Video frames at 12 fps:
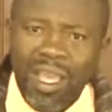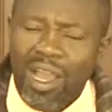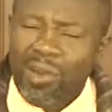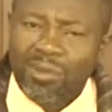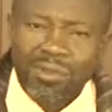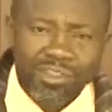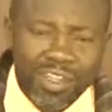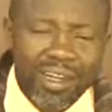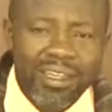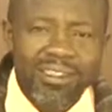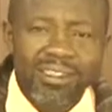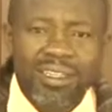I would have
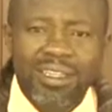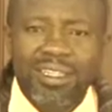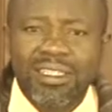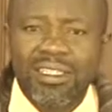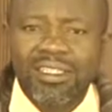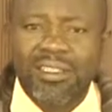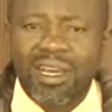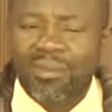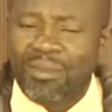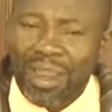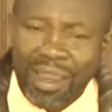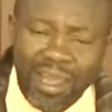challenged the ladies on
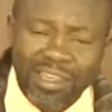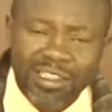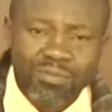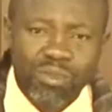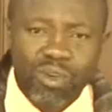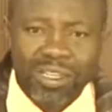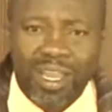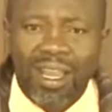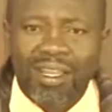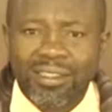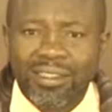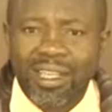my last
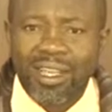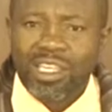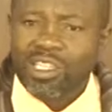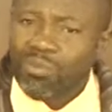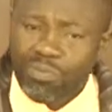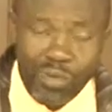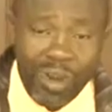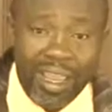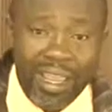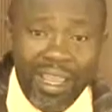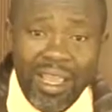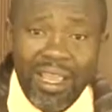broadcast to
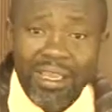pray.